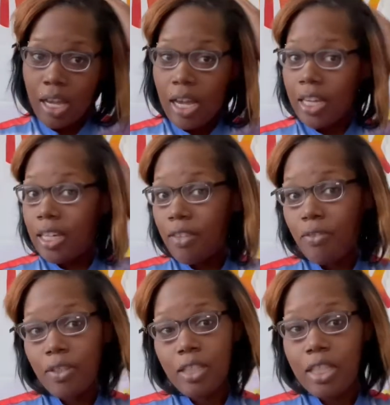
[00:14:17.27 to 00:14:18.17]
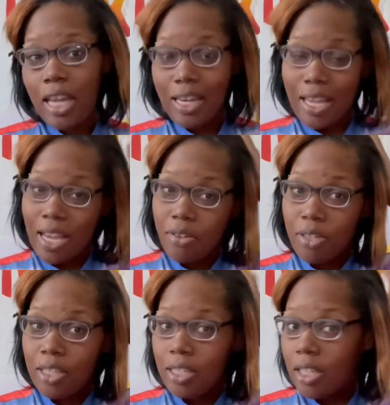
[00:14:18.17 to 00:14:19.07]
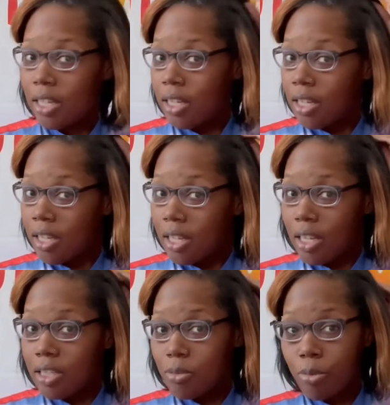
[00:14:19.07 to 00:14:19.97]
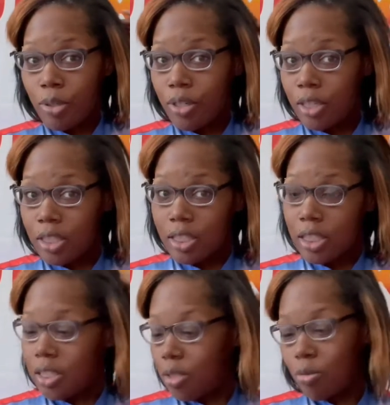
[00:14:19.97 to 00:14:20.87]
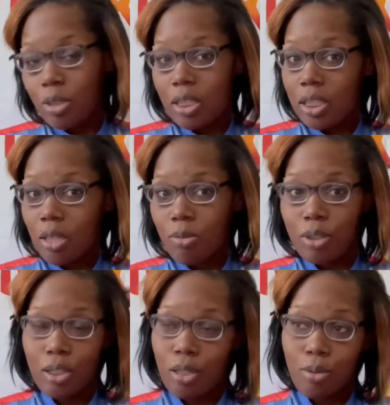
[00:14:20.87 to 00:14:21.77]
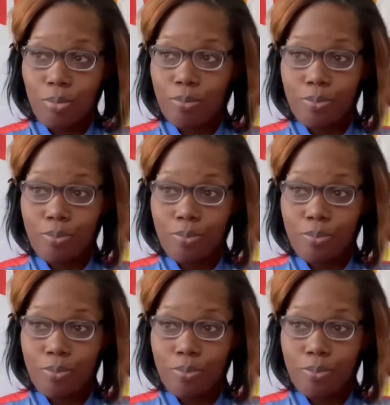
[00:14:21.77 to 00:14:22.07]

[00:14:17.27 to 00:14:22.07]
I didn't even lay down and it's weird. It just do this on its own.